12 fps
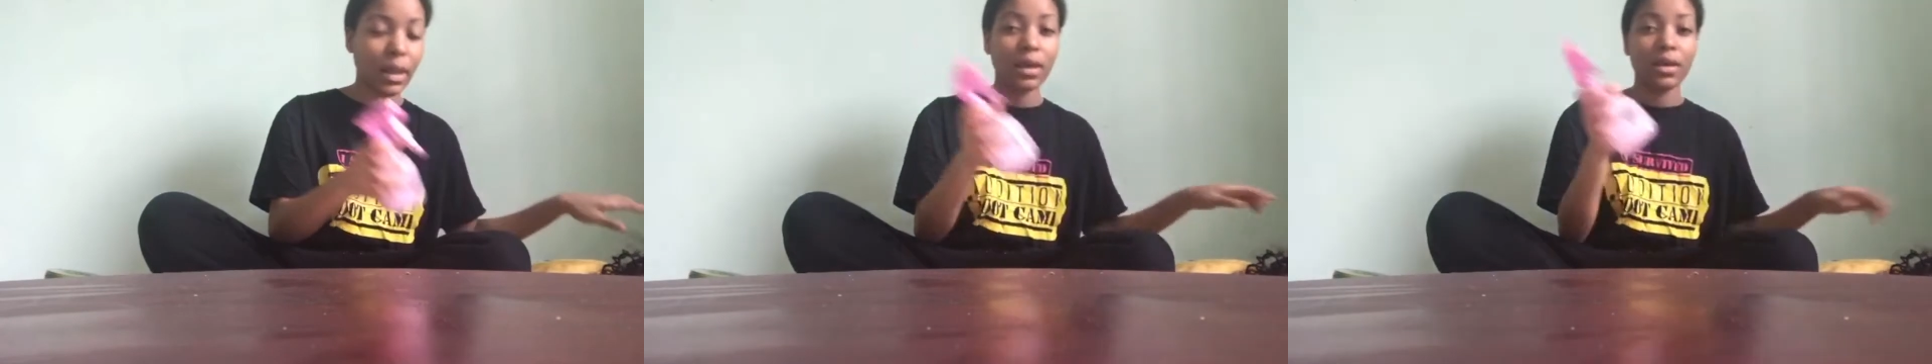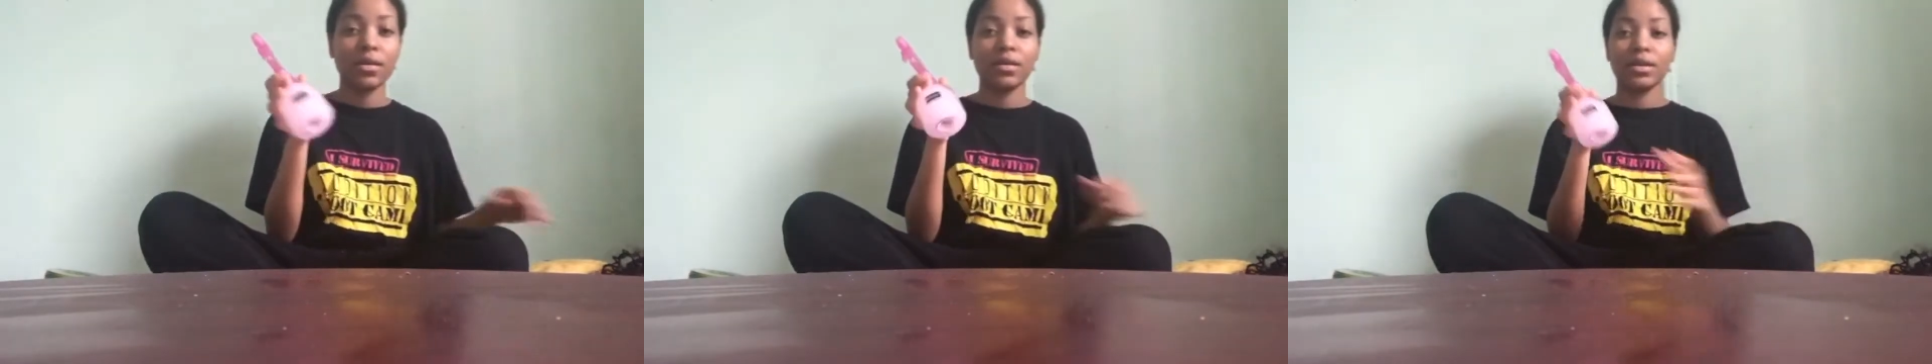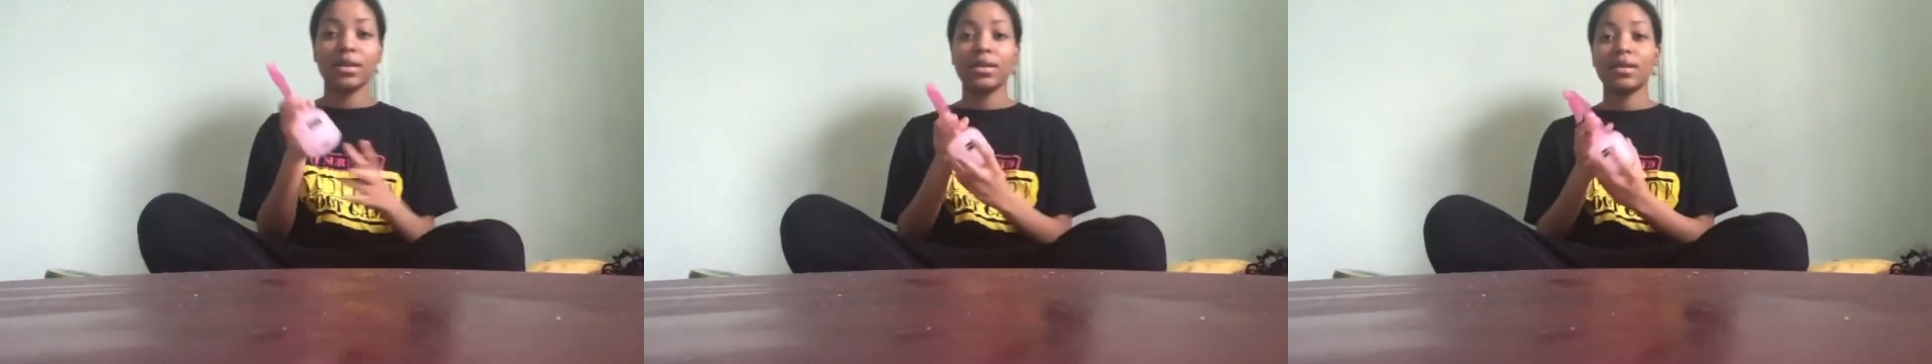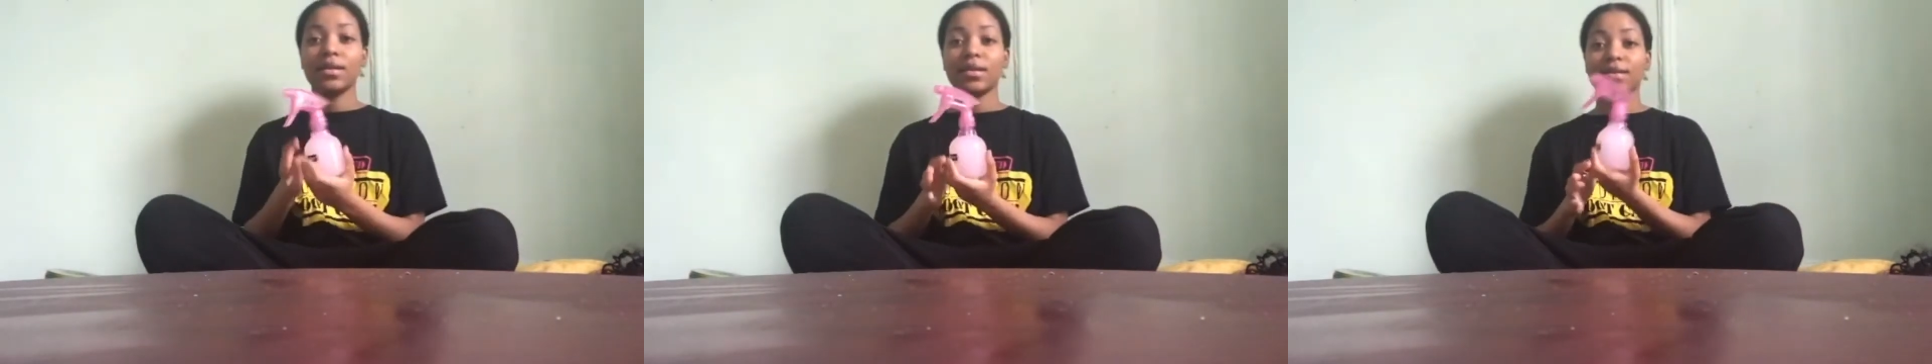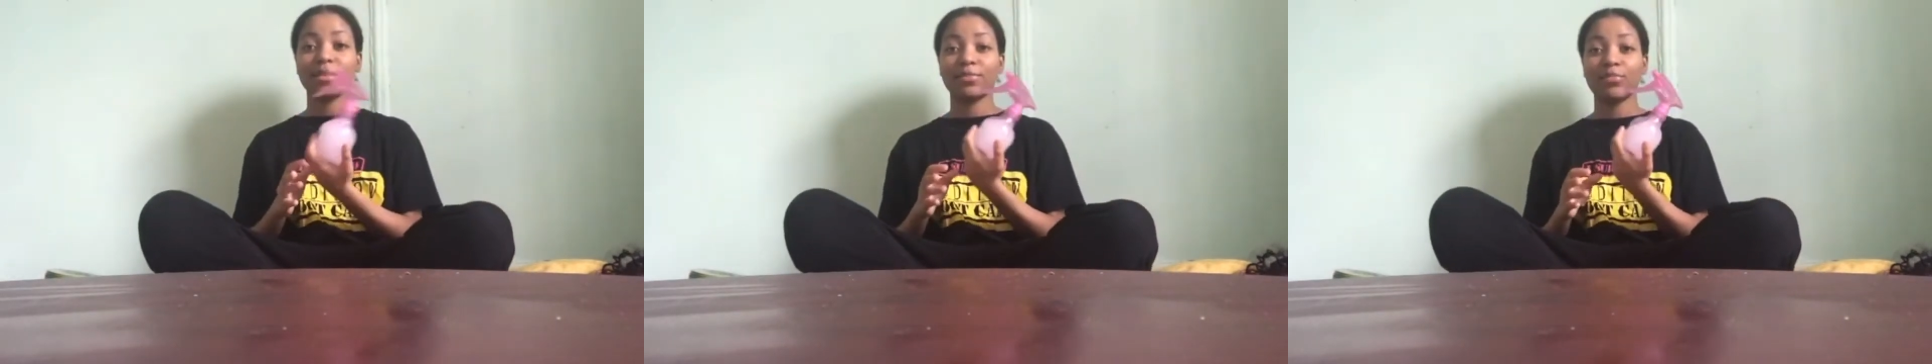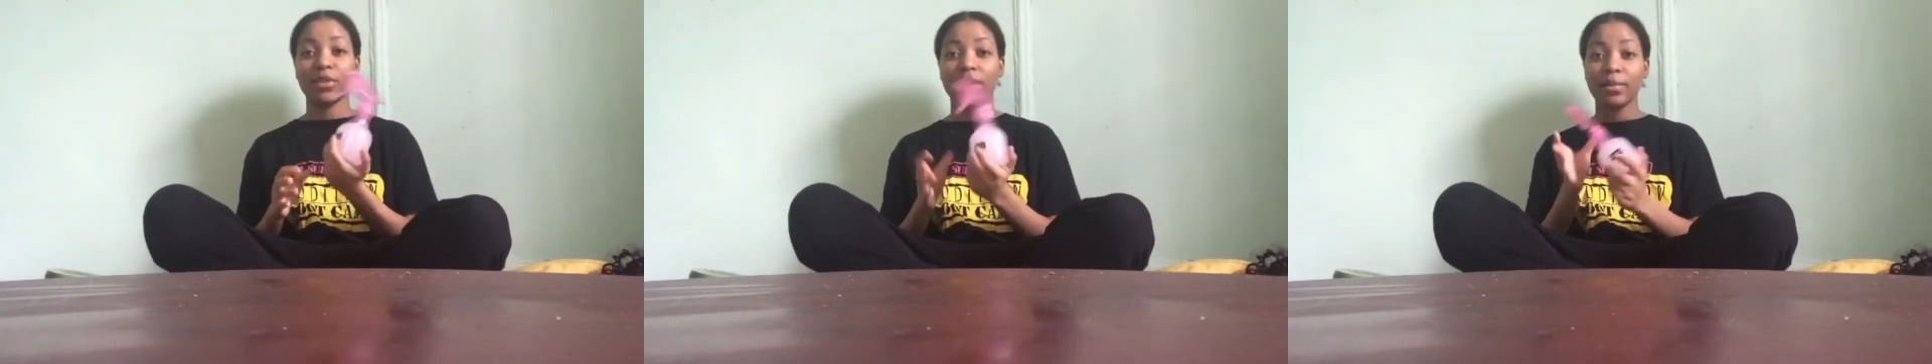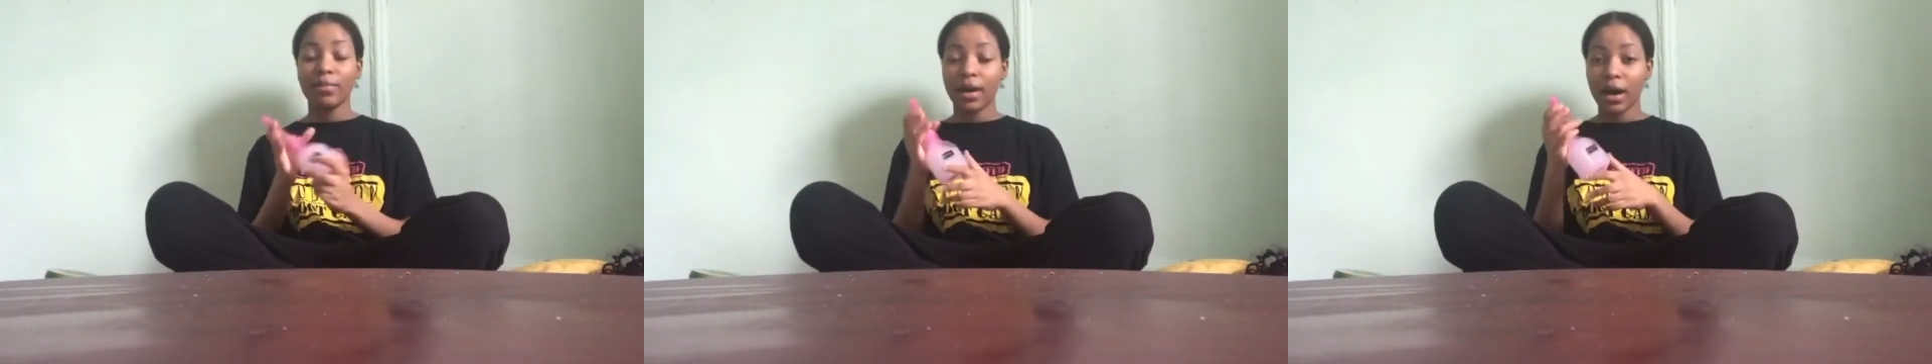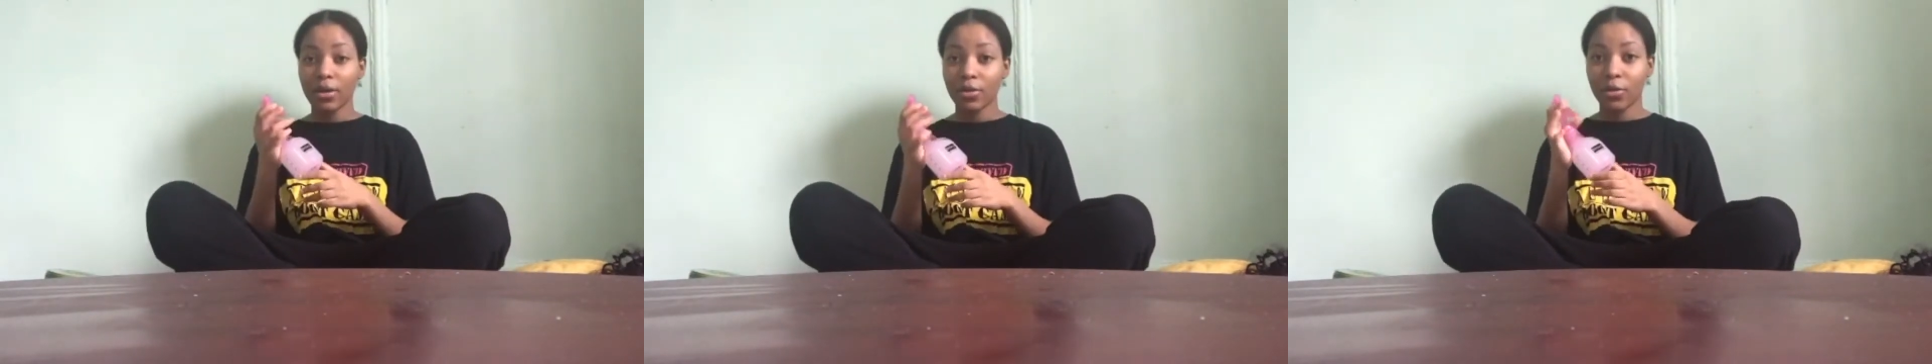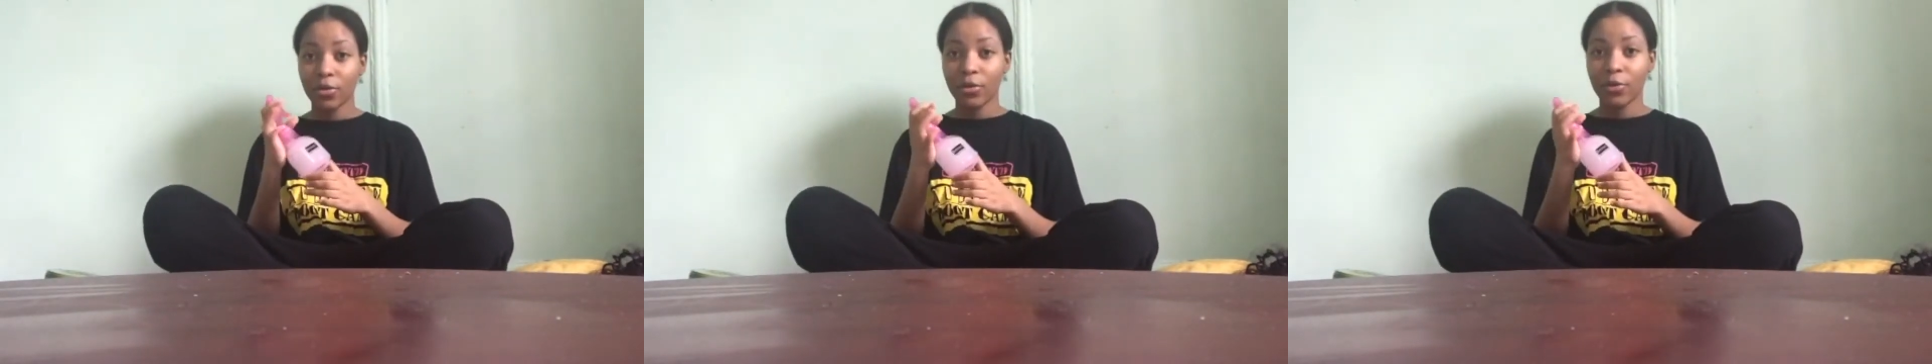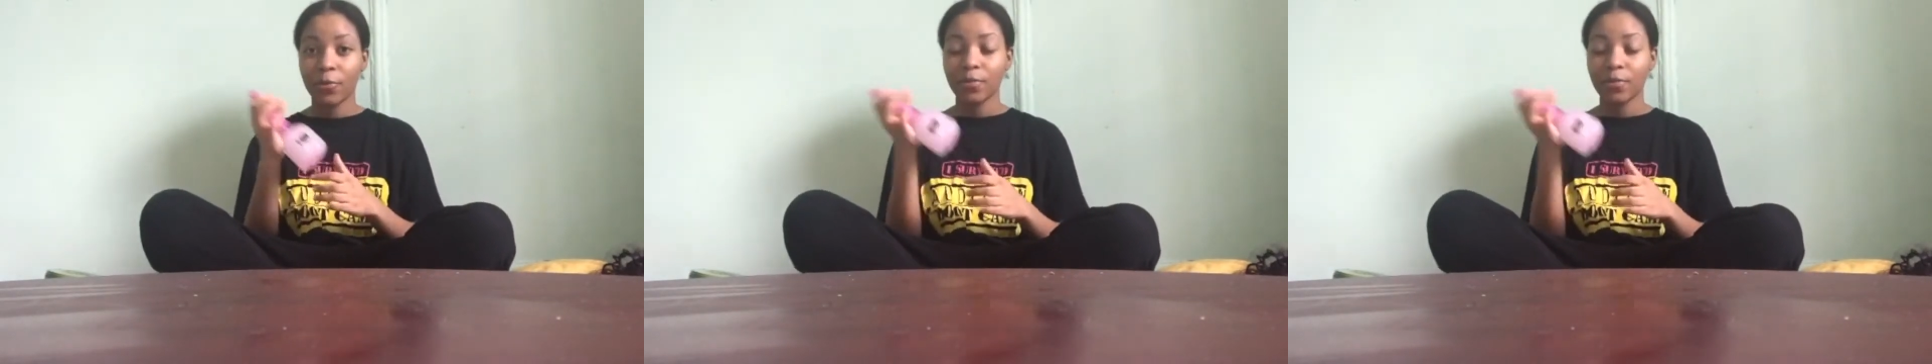You need a spray bottle.